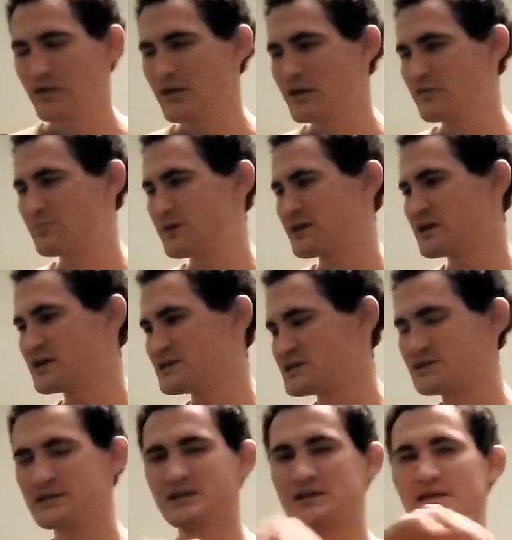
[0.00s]
is
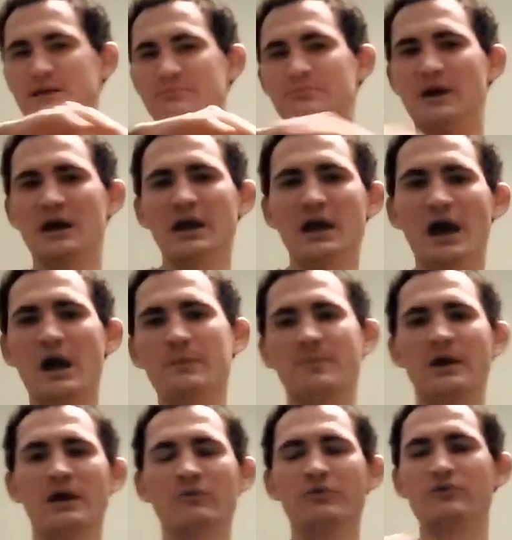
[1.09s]
because my
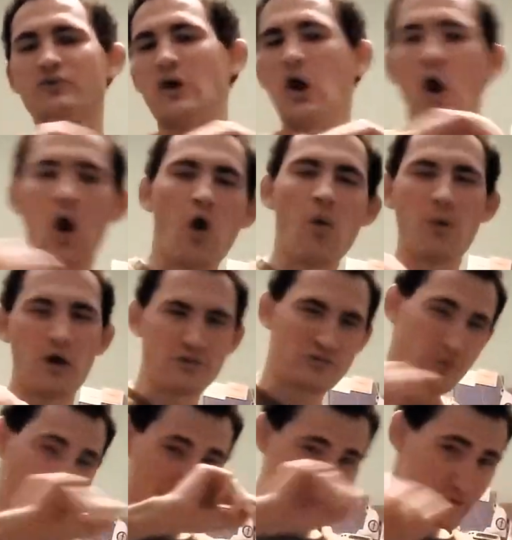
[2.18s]
iPad was almost, it
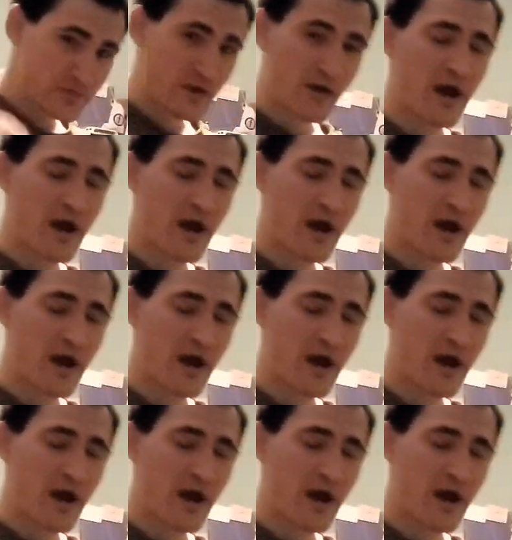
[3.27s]
wasn't there.